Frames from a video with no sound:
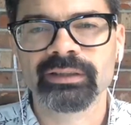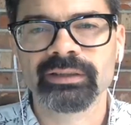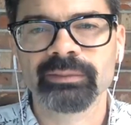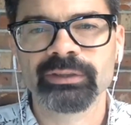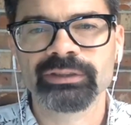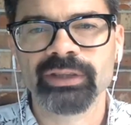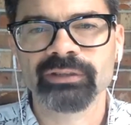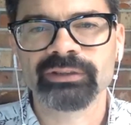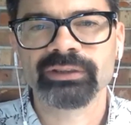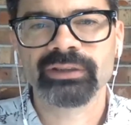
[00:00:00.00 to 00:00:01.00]
give me a
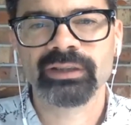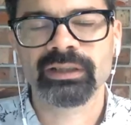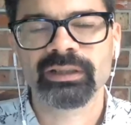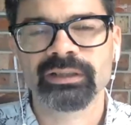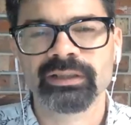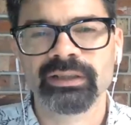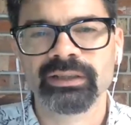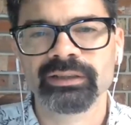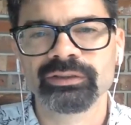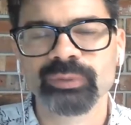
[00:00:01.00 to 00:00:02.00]
shout on
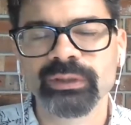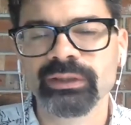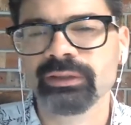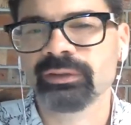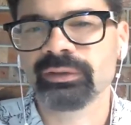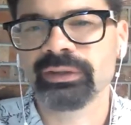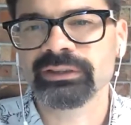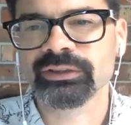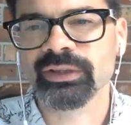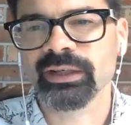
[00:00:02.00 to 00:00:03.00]
uh, Twitter or
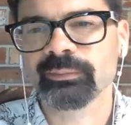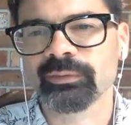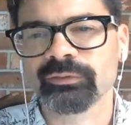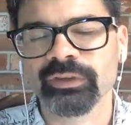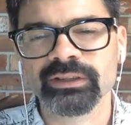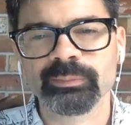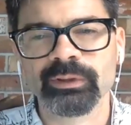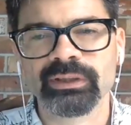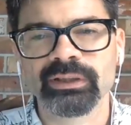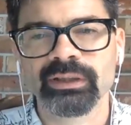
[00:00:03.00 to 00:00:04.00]
Instagram,
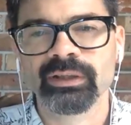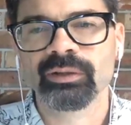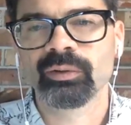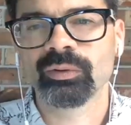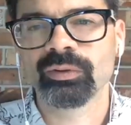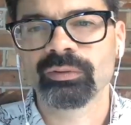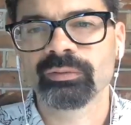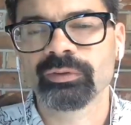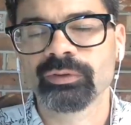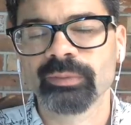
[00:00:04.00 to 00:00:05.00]
Facebook
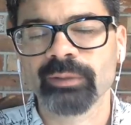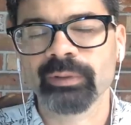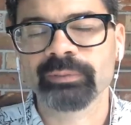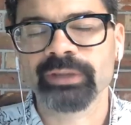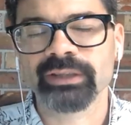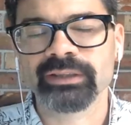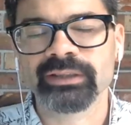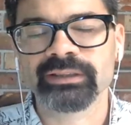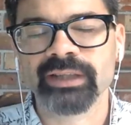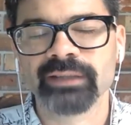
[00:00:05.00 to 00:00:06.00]
or through my website,
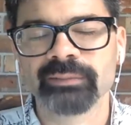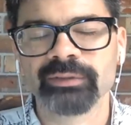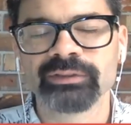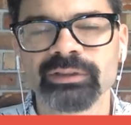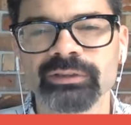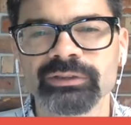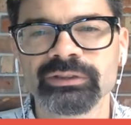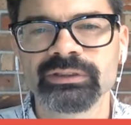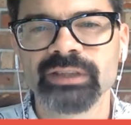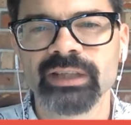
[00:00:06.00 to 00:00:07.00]

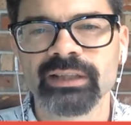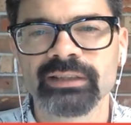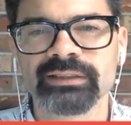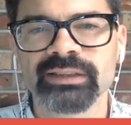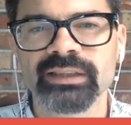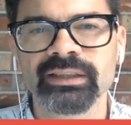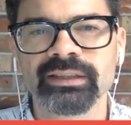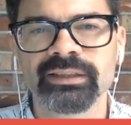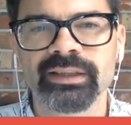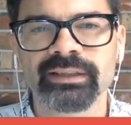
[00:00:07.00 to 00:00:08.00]

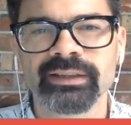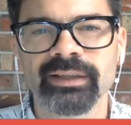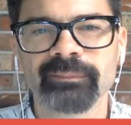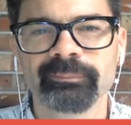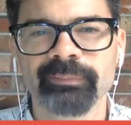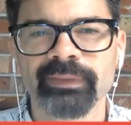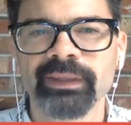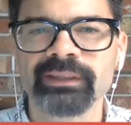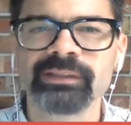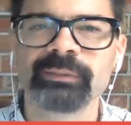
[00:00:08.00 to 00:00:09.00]
designbuildsolutions.llc.com.
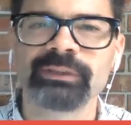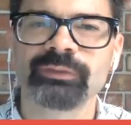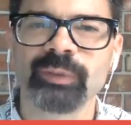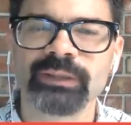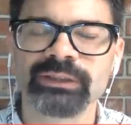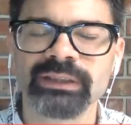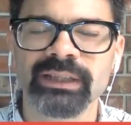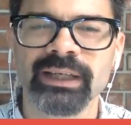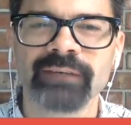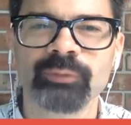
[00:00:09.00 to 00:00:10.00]
Thanks so much for watching.
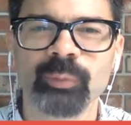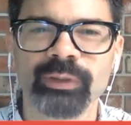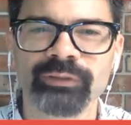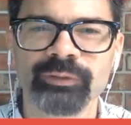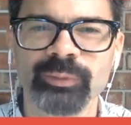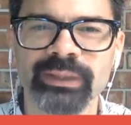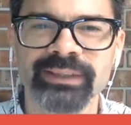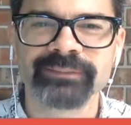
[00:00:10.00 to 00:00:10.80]
Have a wonderful week.